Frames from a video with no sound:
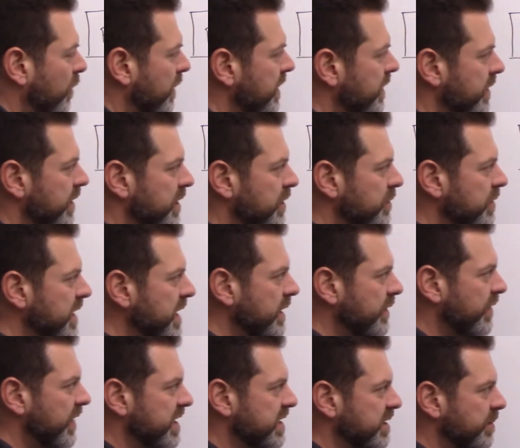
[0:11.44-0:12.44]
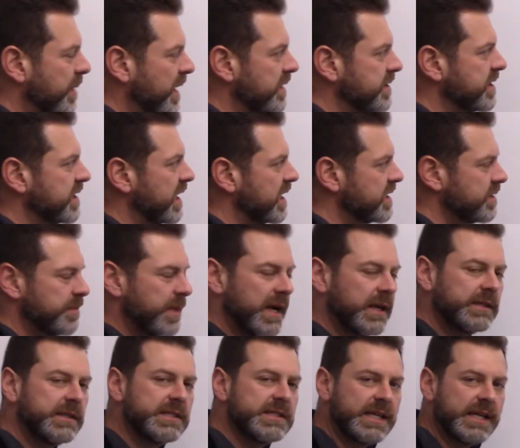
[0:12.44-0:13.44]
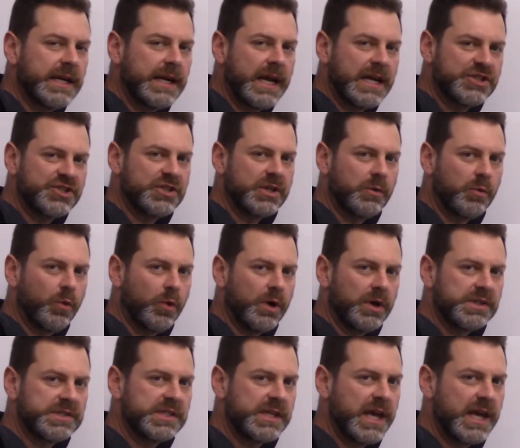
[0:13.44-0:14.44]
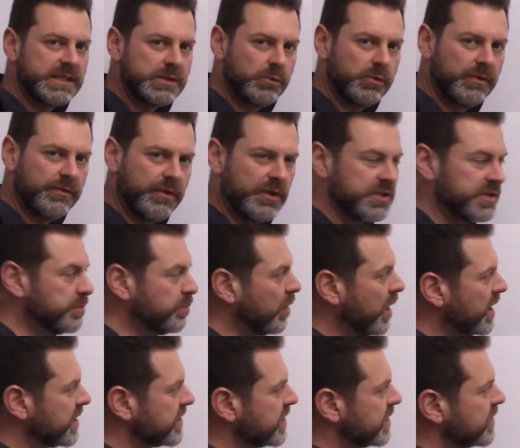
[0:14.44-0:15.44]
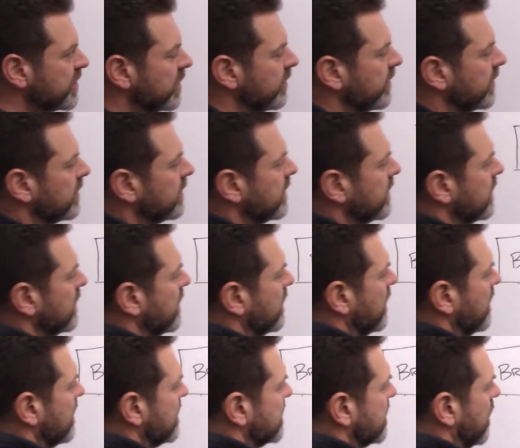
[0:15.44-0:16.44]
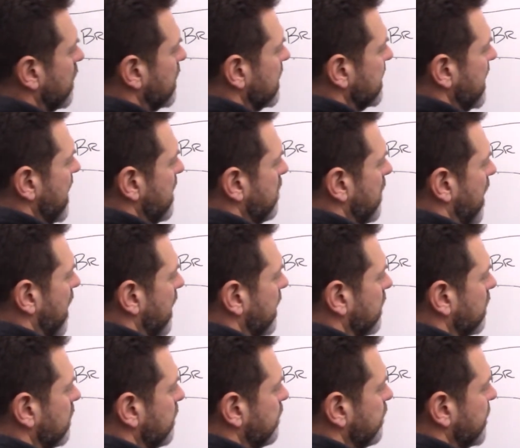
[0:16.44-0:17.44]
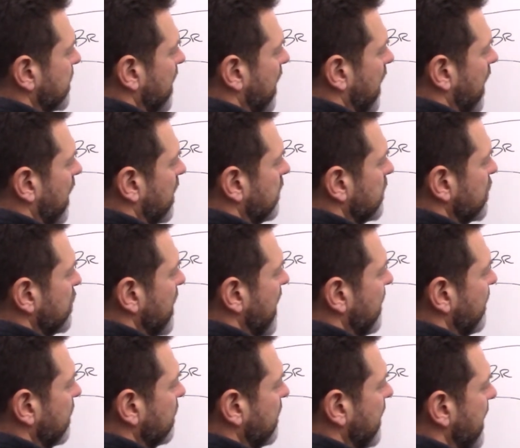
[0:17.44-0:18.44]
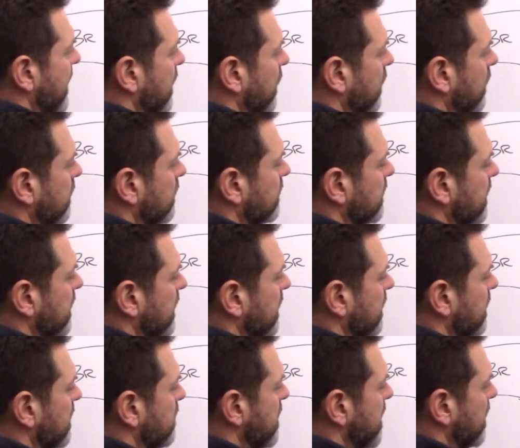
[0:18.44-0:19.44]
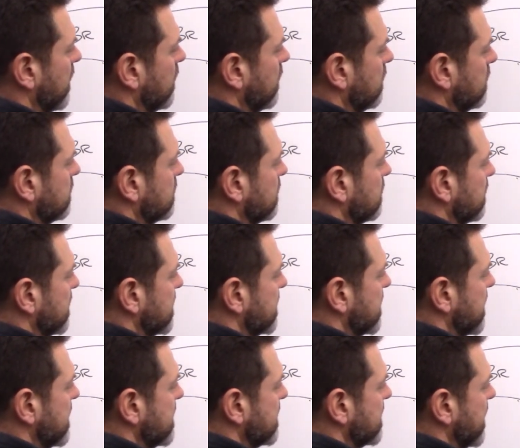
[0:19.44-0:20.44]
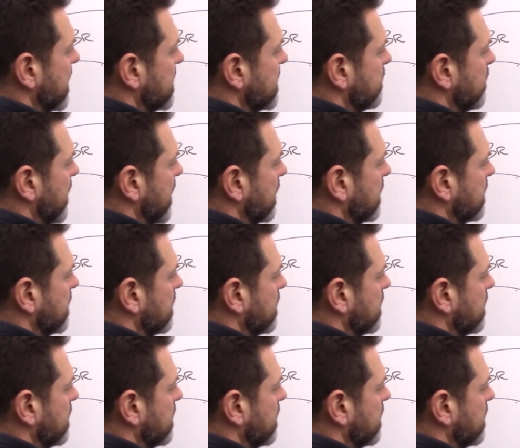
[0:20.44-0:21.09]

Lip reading: of the unique things about SiteSpect is that it actually works as a reverse proxy server. So in that model, you have a layer in the middle, let's say SiteSpect,